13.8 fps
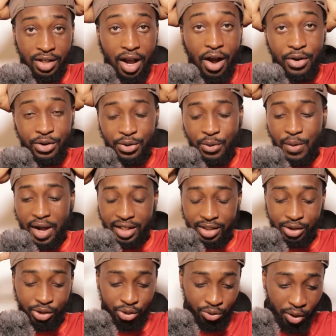So y'all know
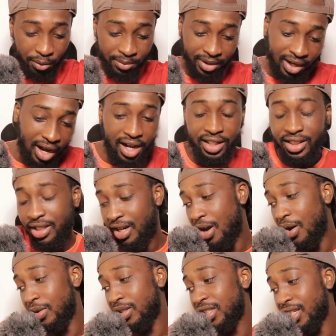Wale dropped Cash
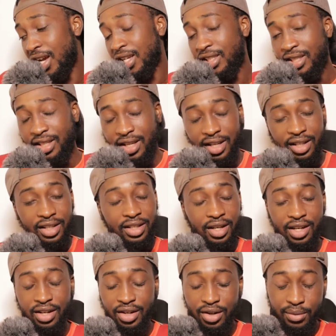Out, I
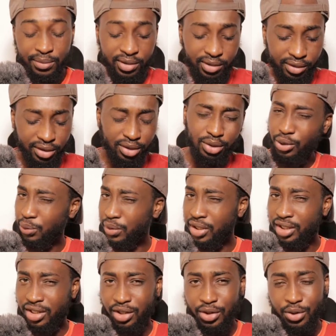think, 2
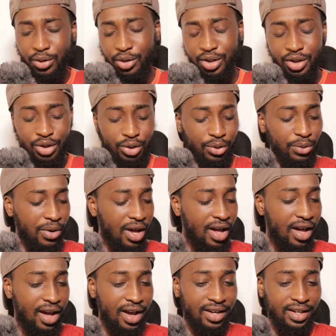weeks ago or so,
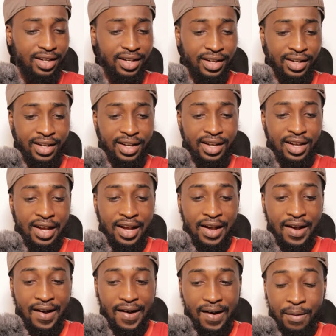and
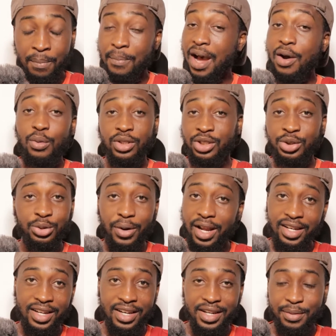man was
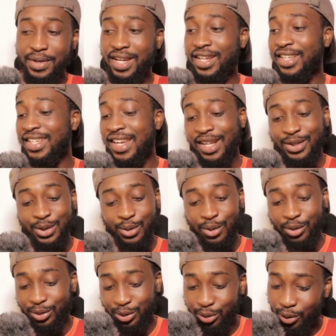trending. Immediately that
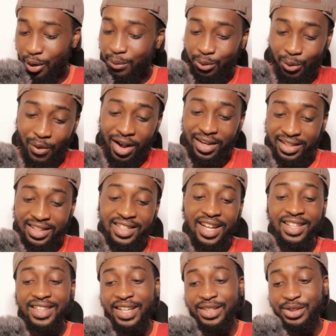song dropped, Wale
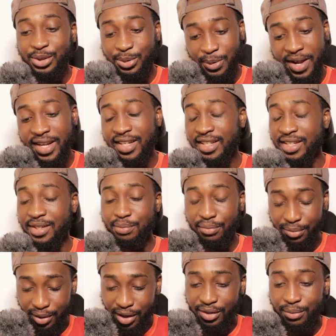started trending.
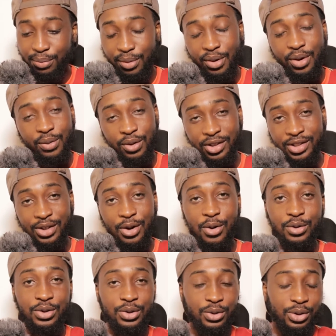Burna Boy was
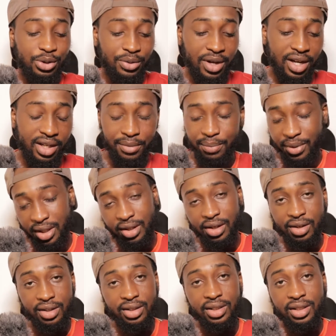also trending
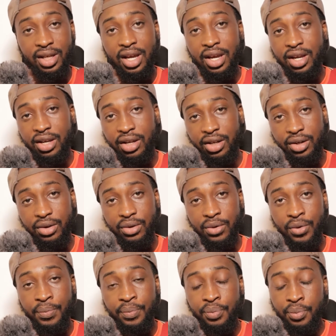because, you
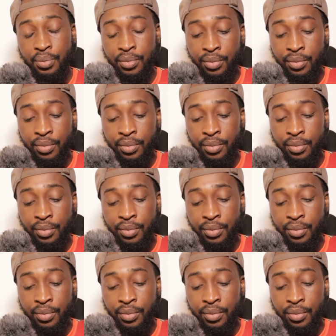know,